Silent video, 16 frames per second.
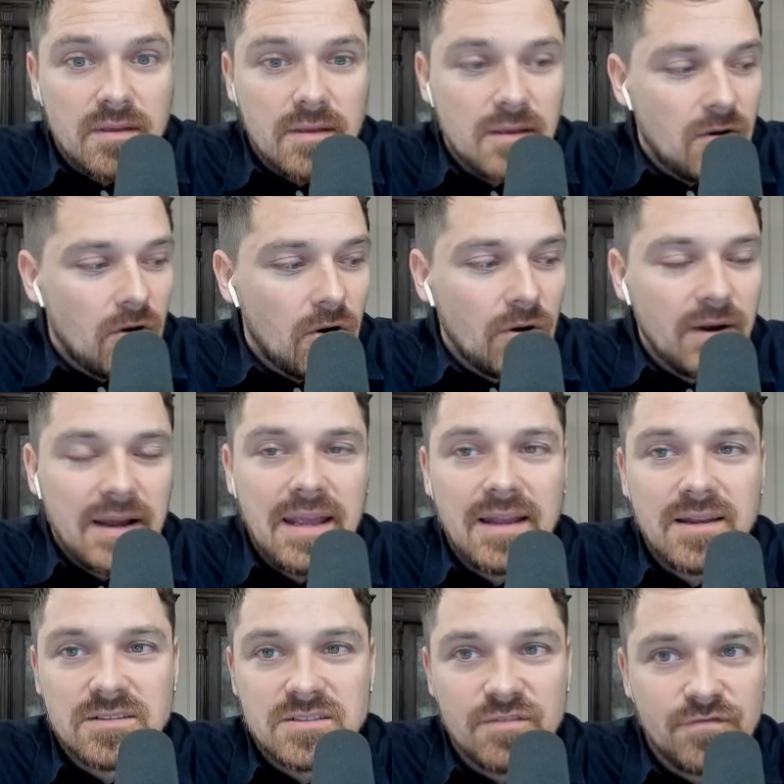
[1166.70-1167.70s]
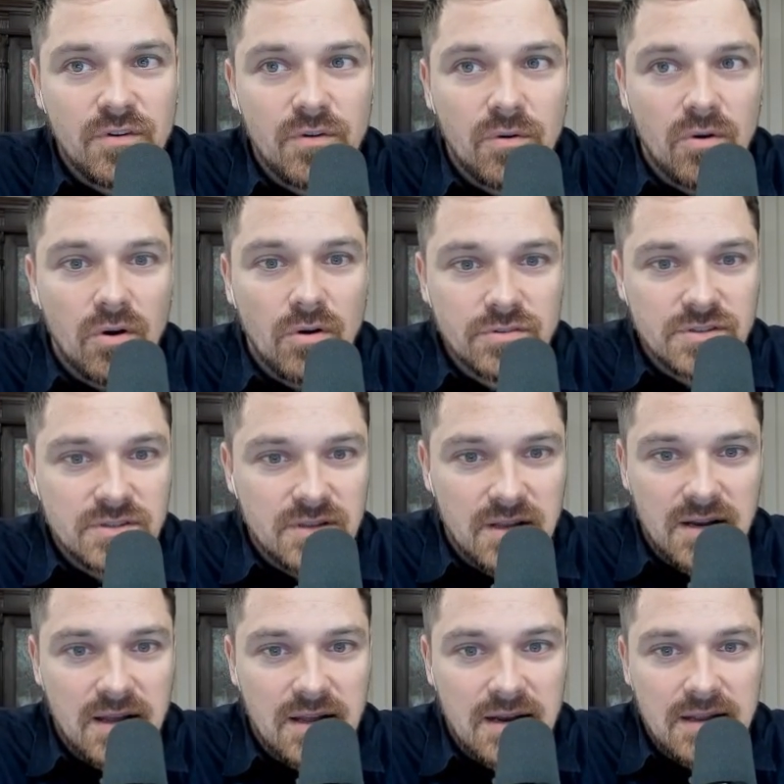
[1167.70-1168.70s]
All I need is a few calls,
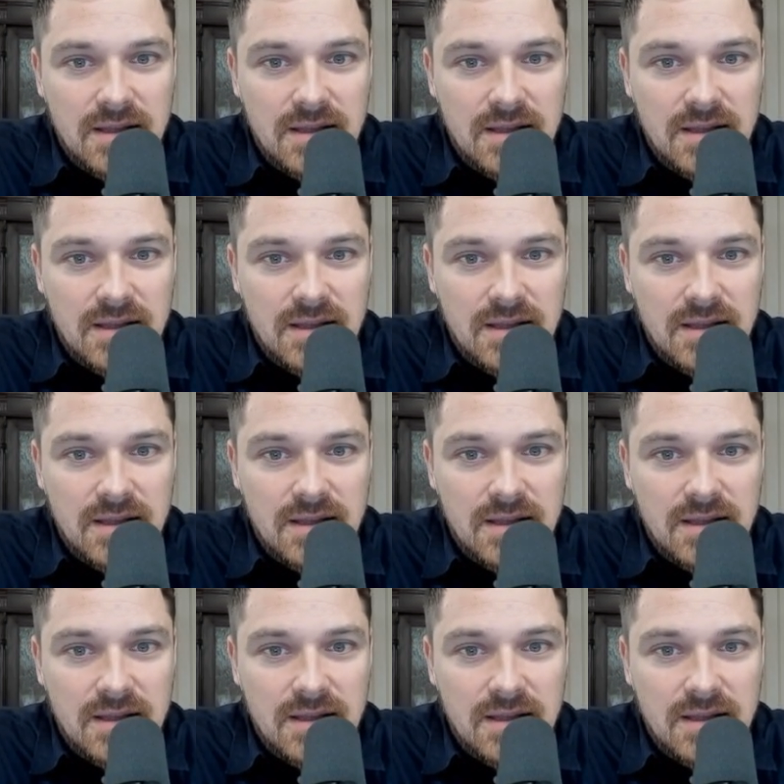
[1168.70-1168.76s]
and